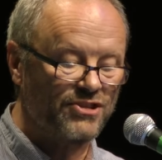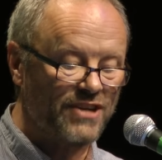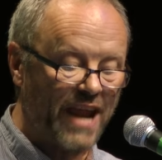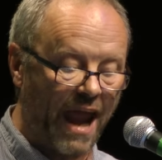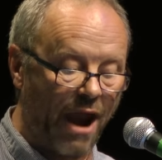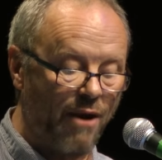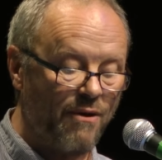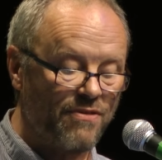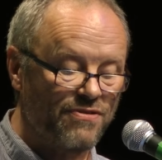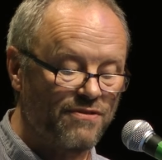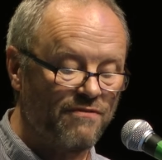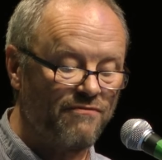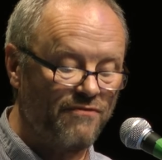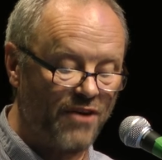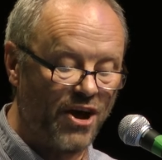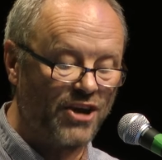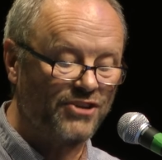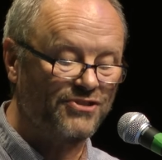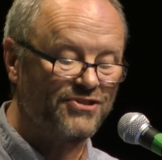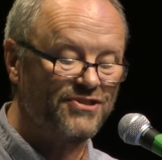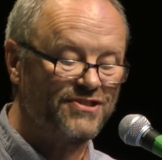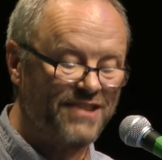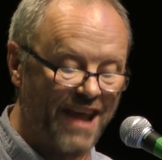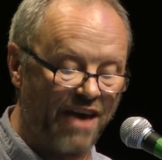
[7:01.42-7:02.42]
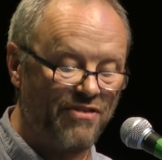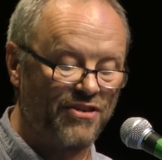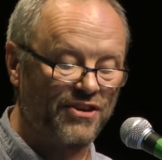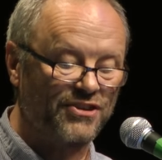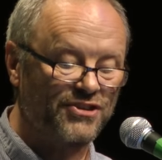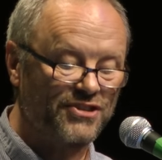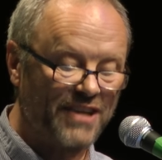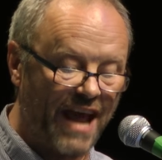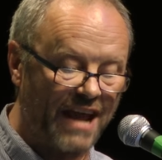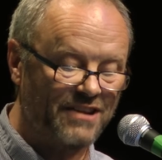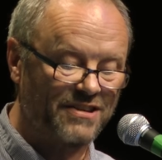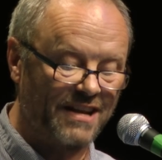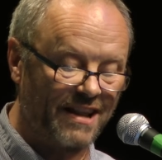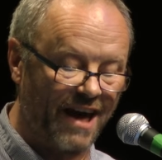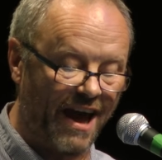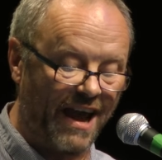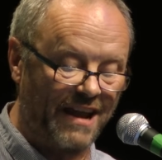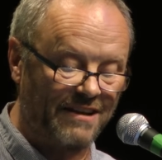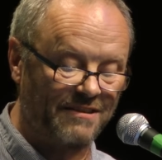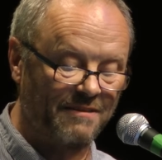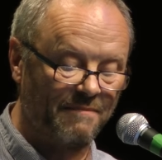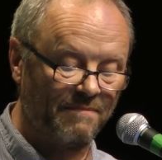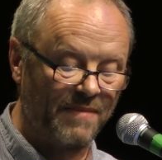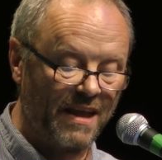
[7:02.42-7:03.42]
which carried the first tether
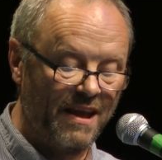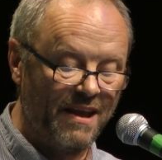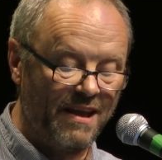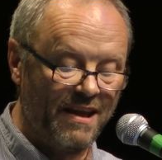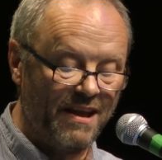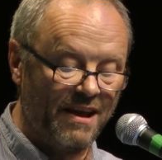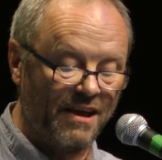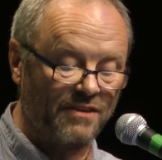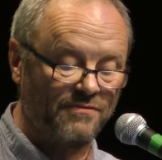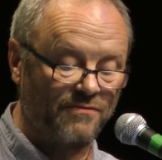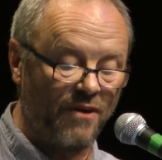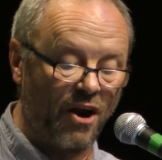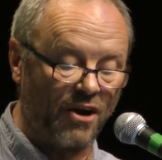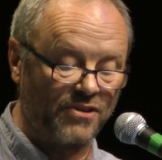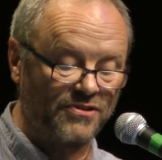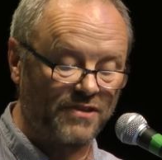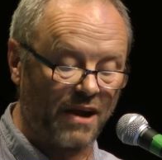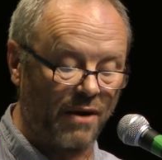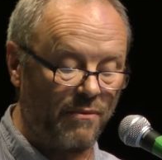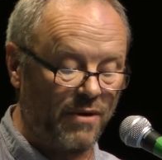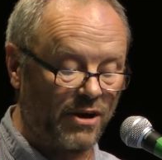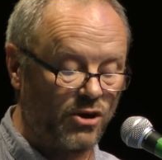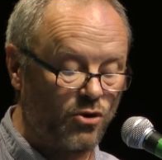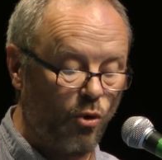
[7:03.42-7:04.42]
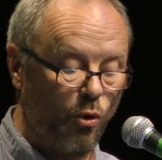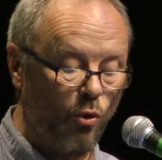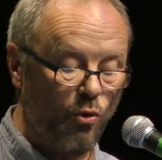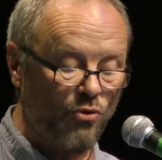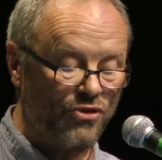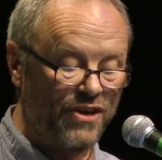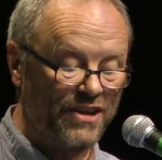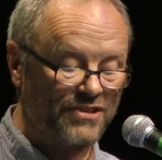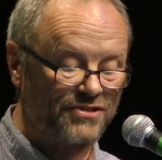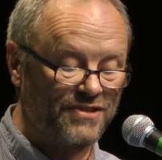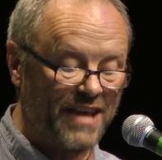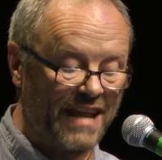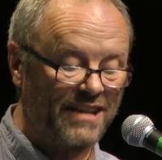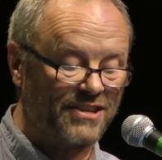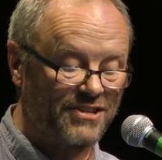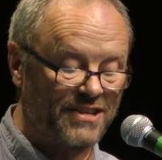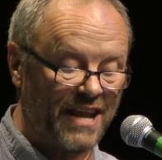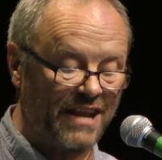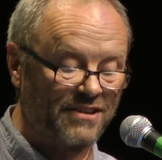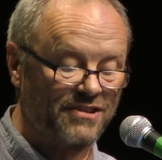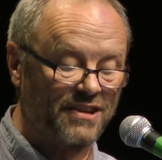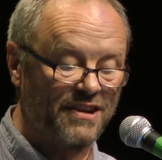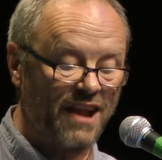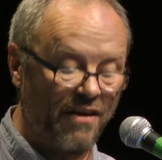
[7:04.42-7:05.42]
satellite. As far as I recall, this then
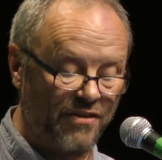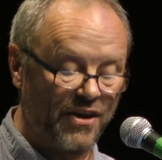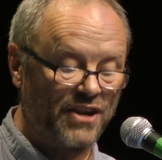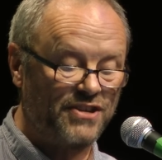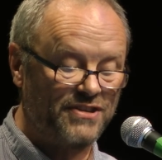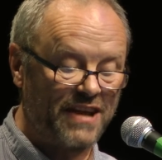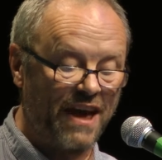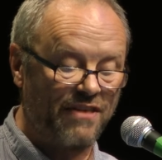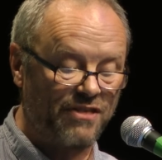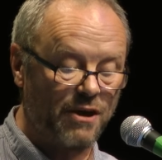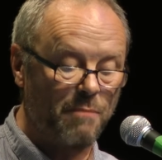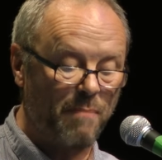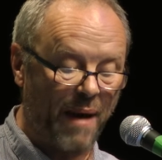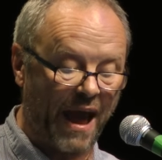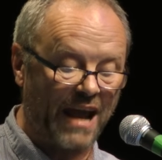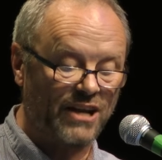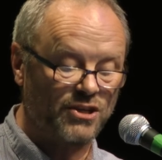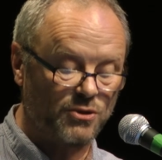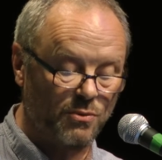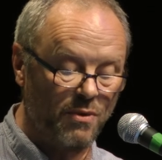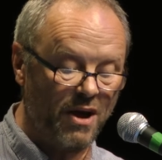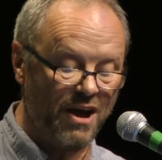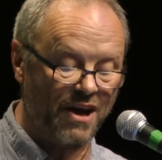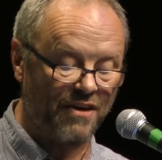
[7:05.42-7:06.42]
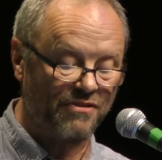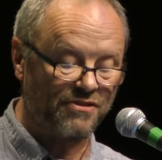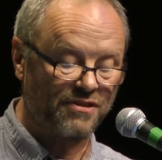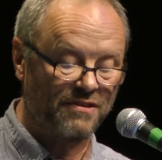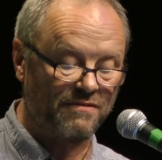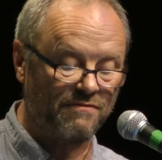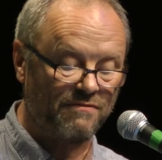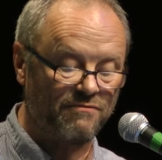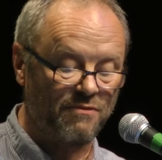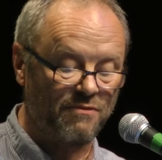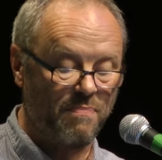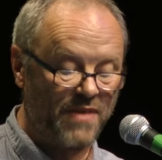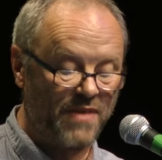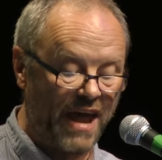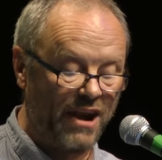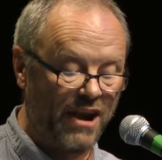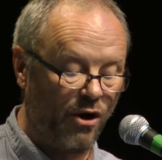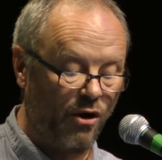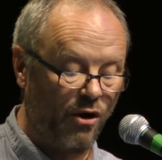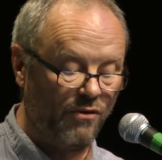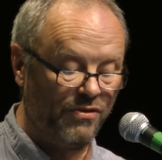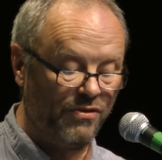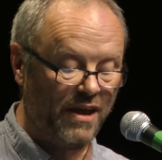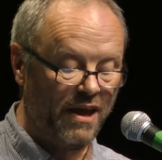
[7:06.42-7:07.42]
sent another tether back to Earth, and from
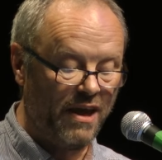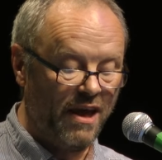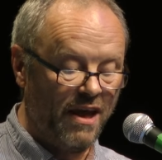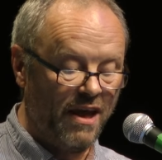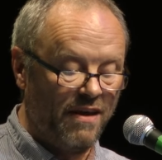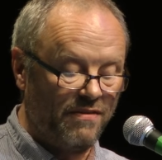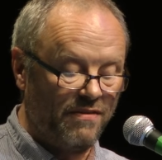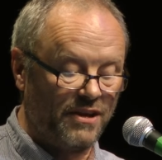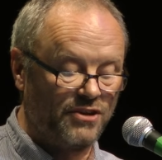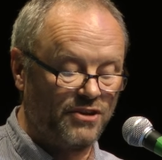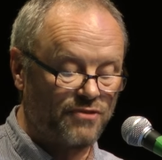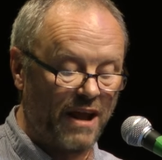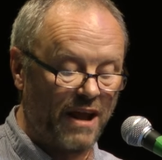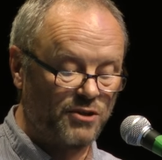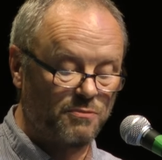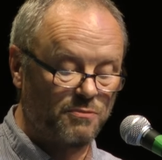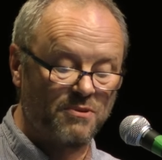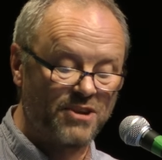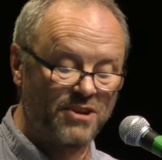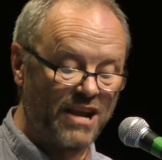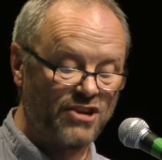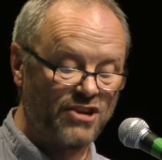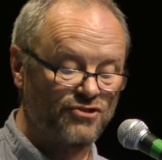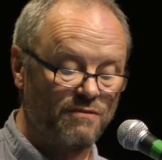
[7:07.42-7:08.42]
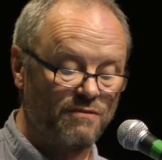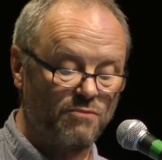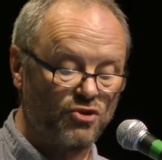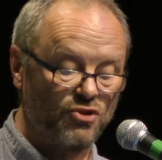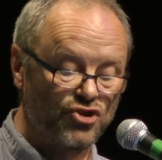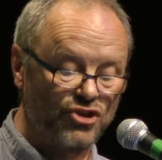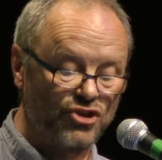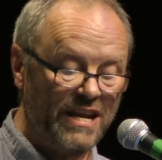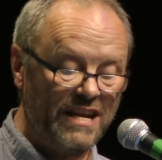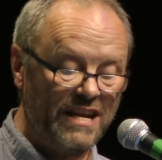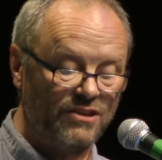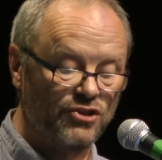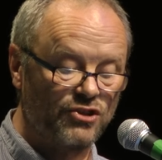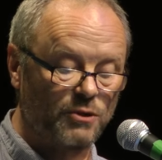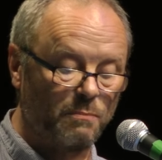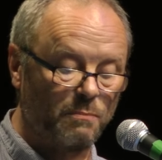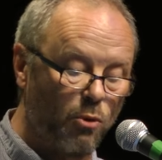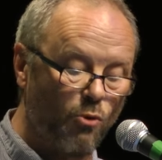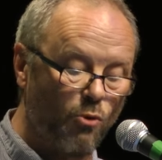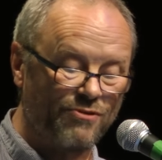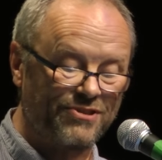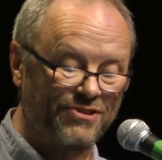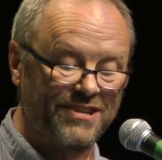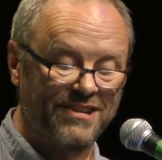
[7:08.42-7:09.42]
then on, the transportation of machines,
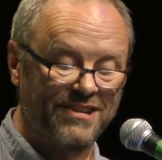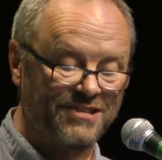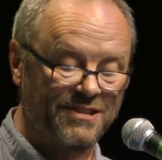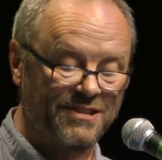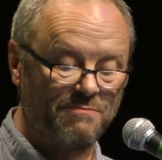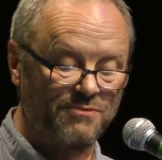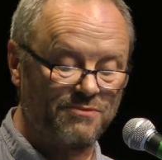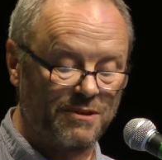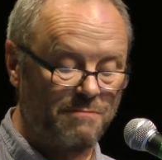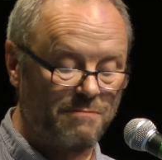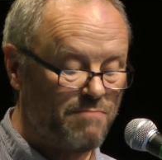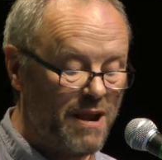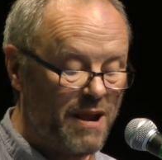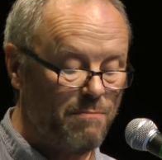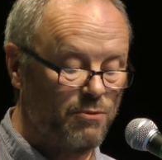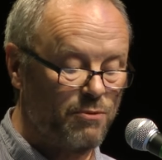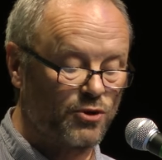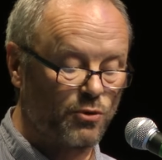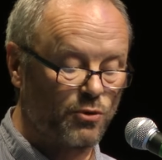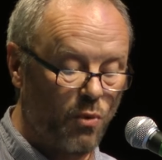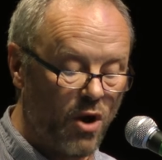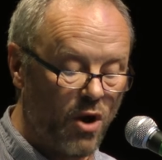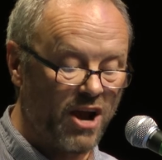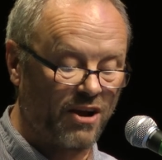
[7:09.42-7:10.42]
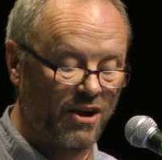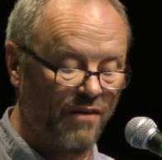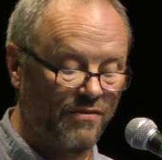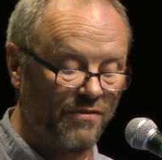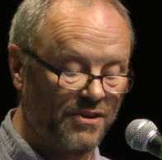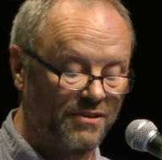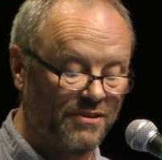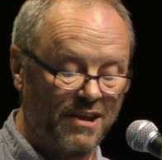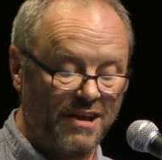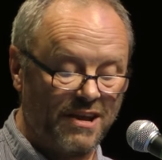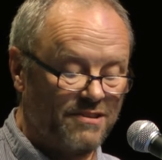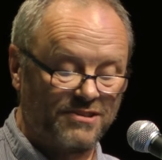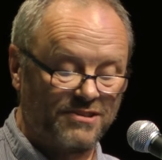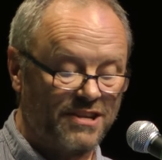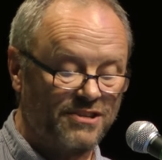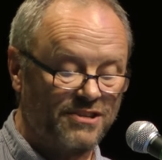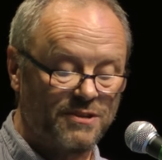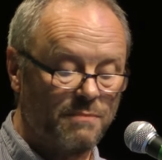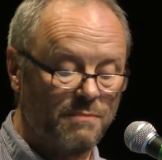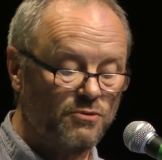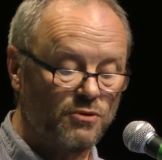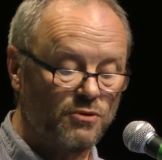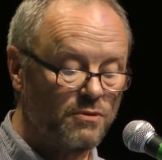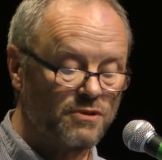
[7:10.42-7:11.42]
support systems, and people to work on the
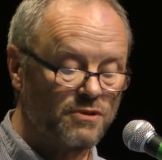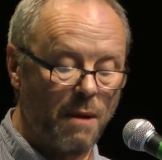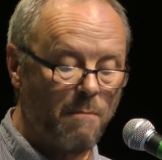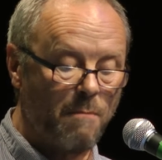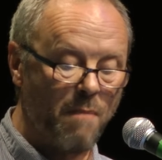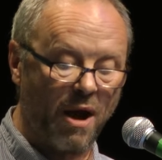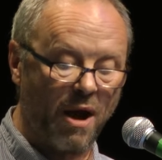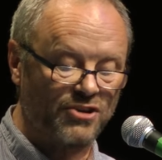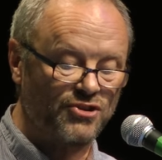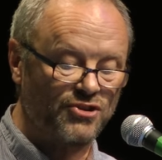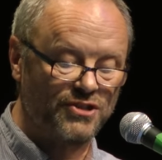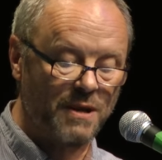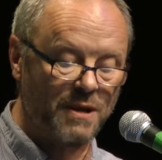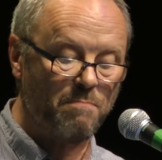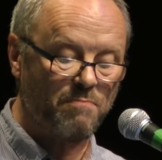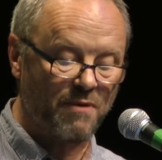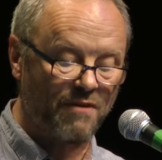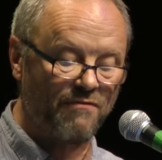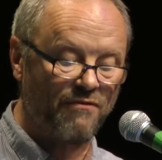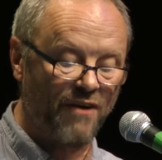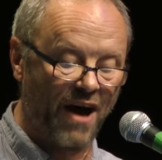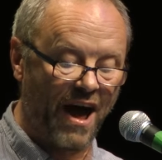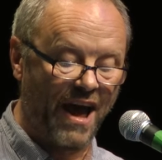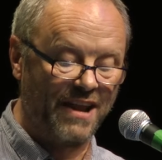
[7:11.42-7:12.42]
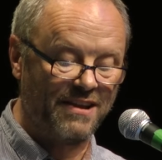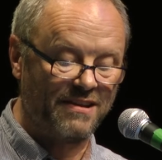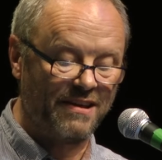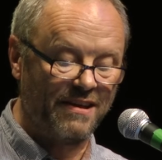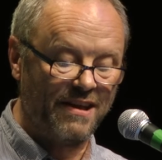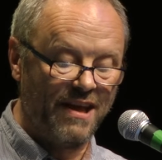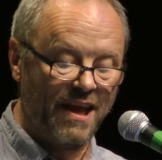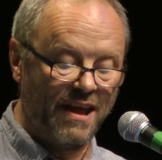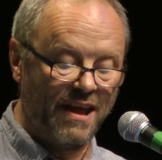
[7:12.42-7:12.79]
systems was much simplified.